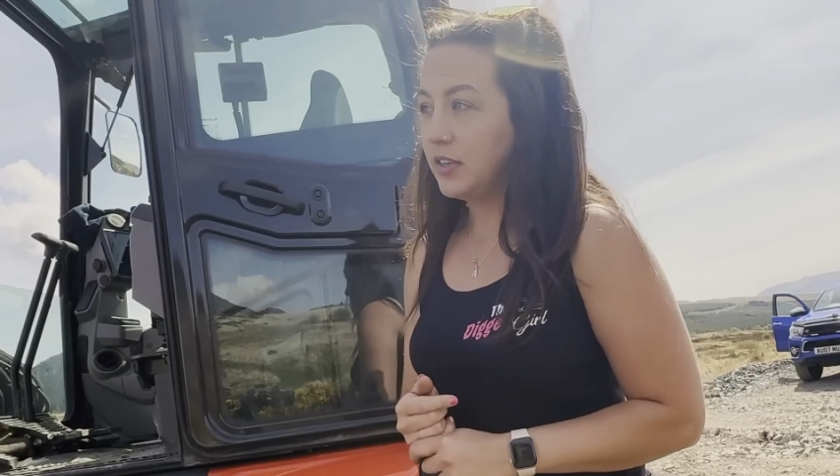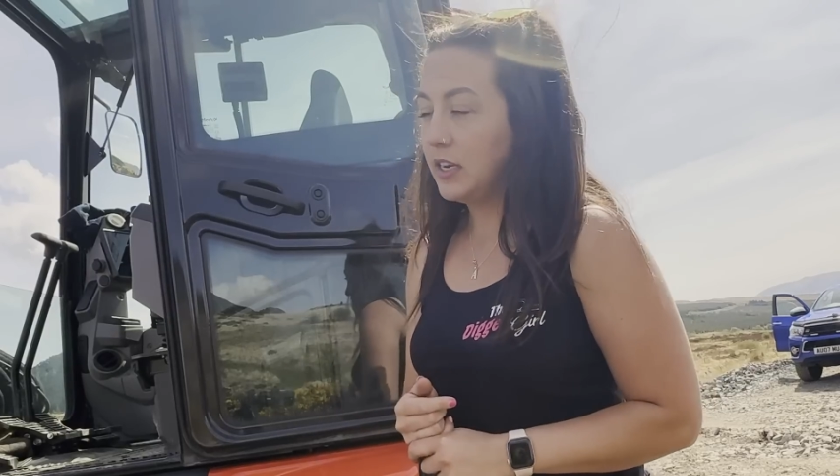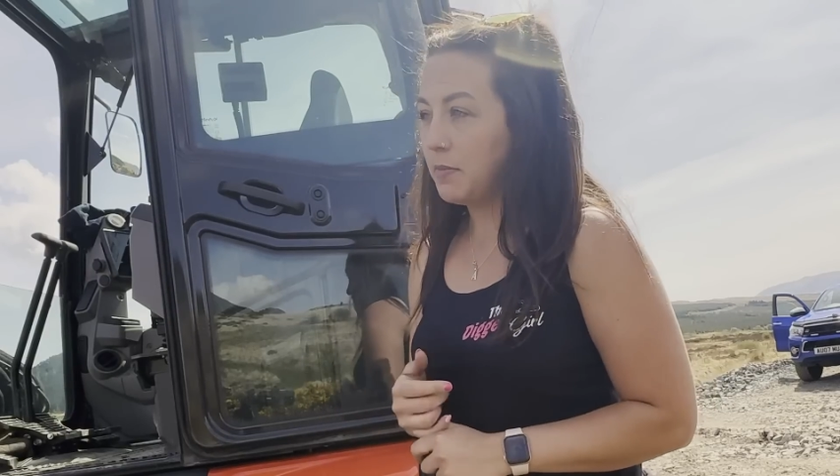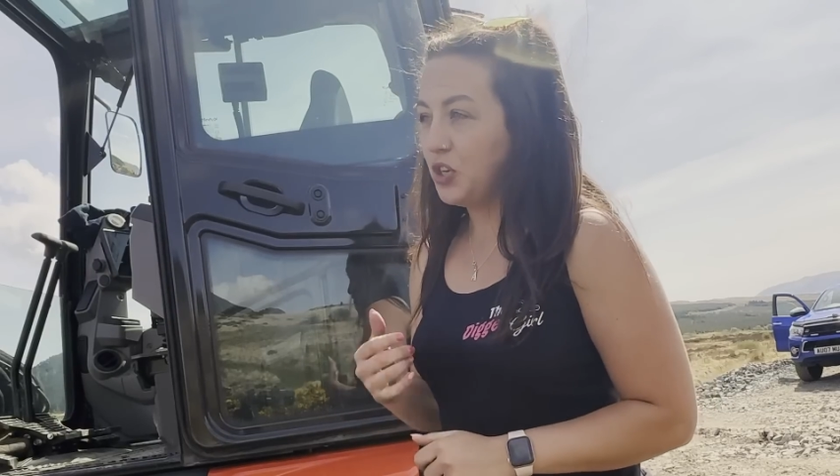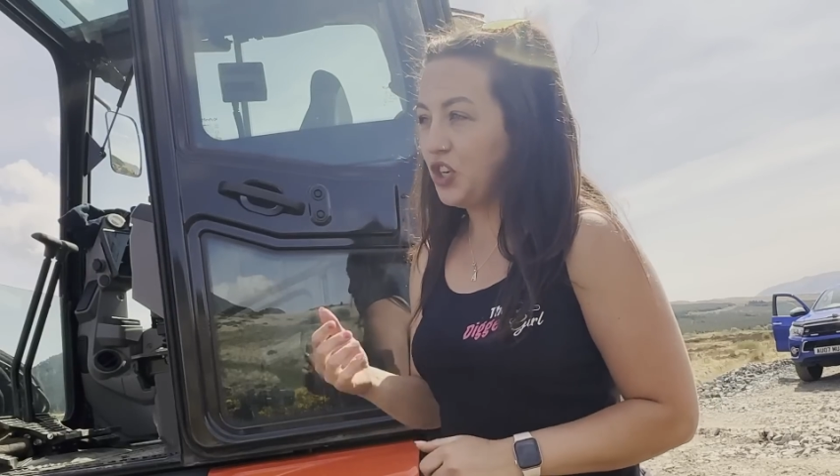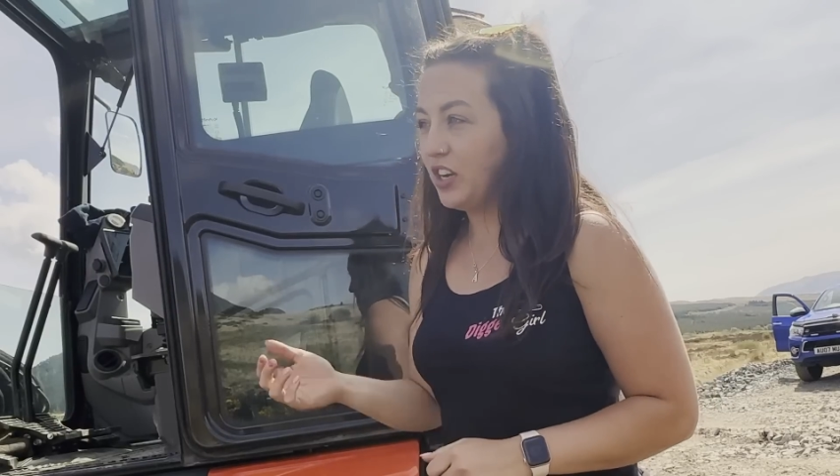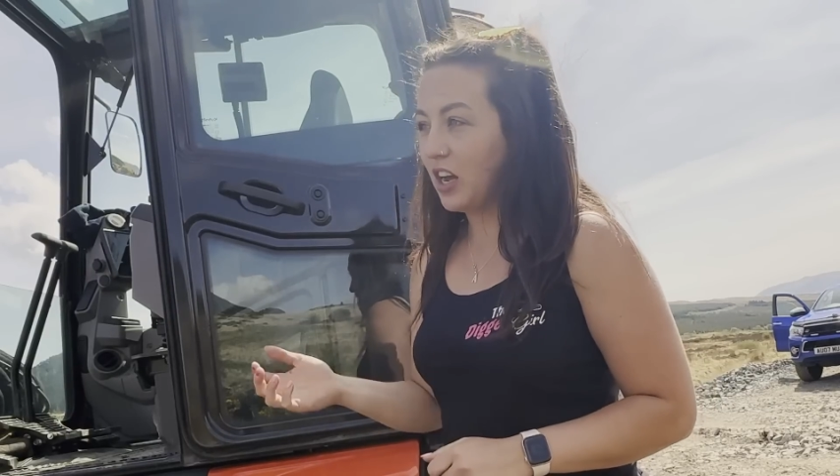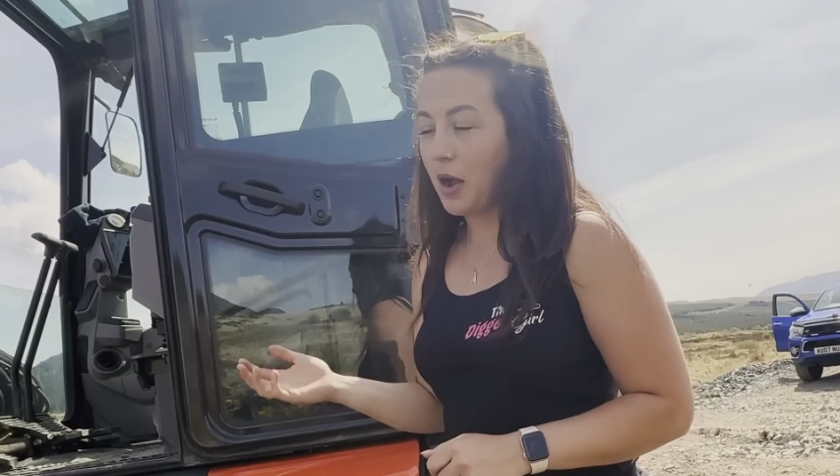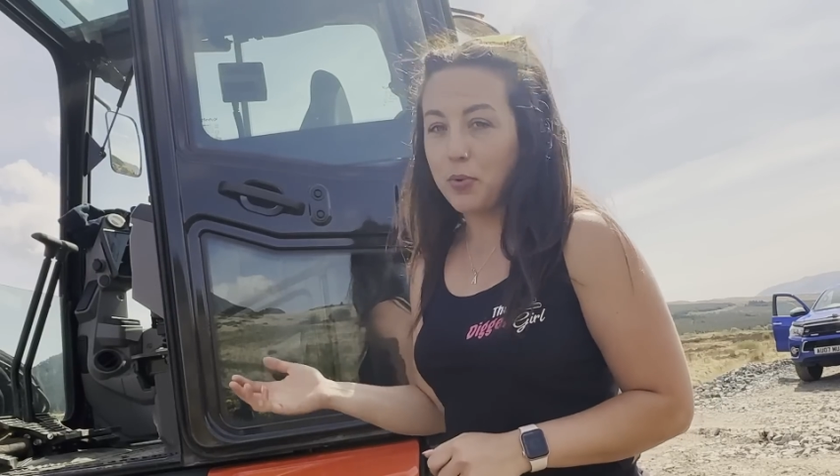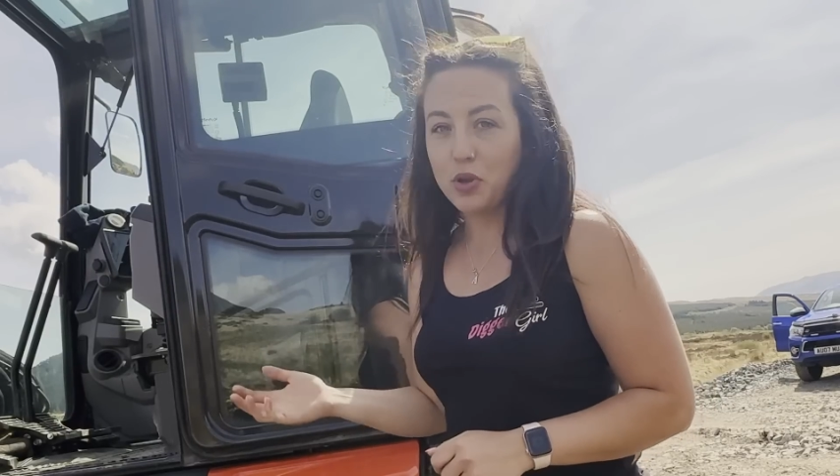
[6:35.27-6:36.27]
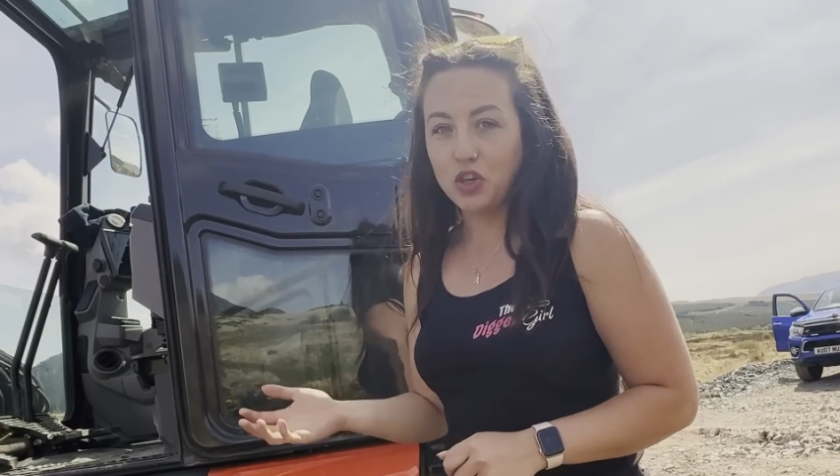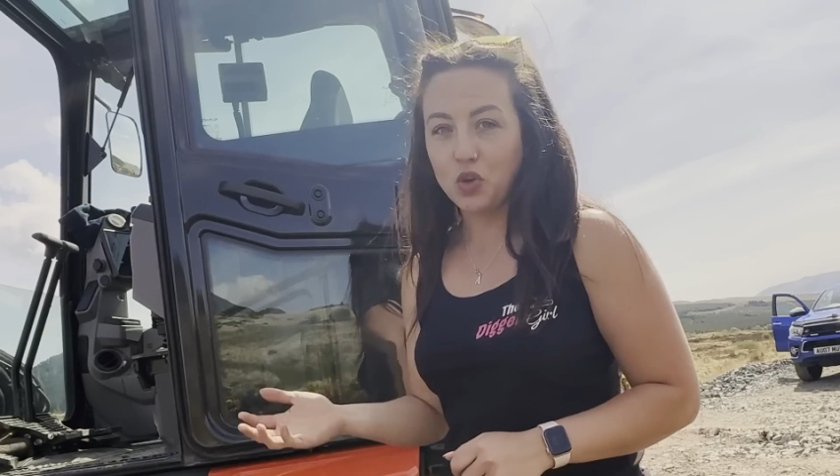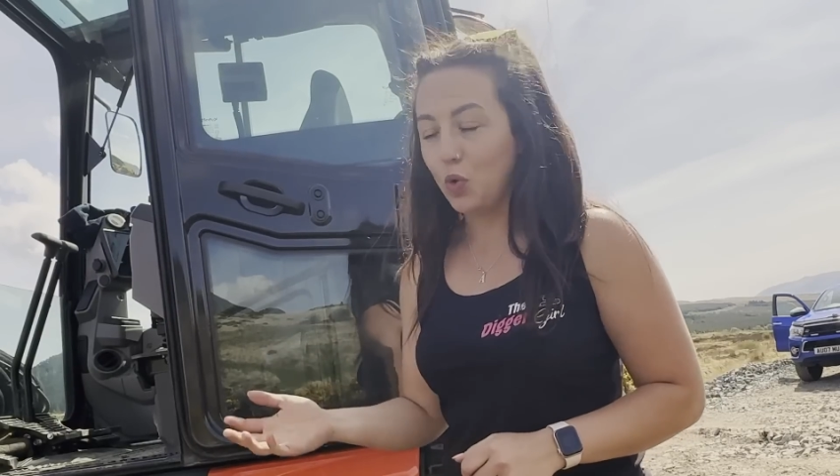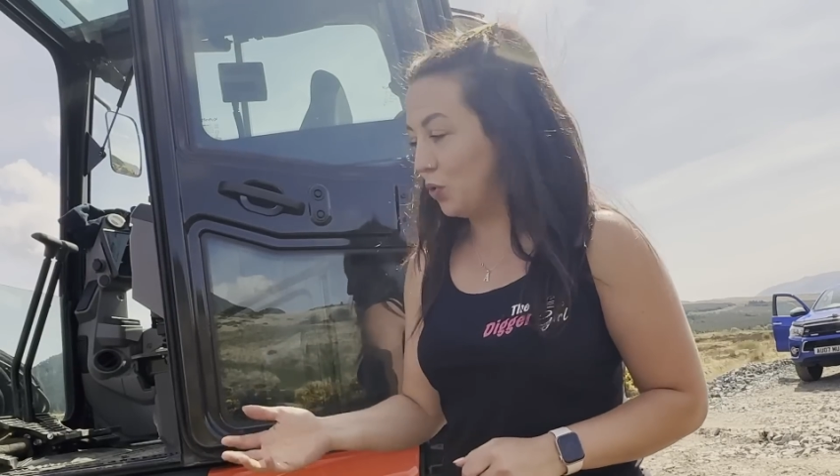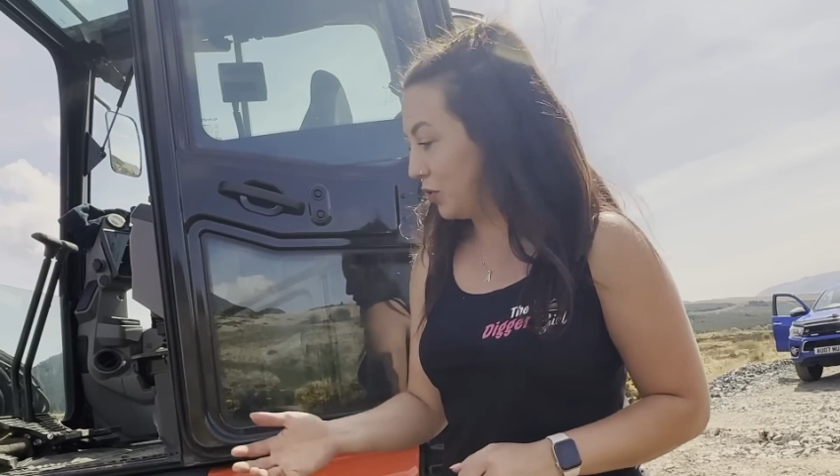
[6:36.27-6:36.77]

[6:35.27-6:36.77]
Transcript: seeing a machine a couple years old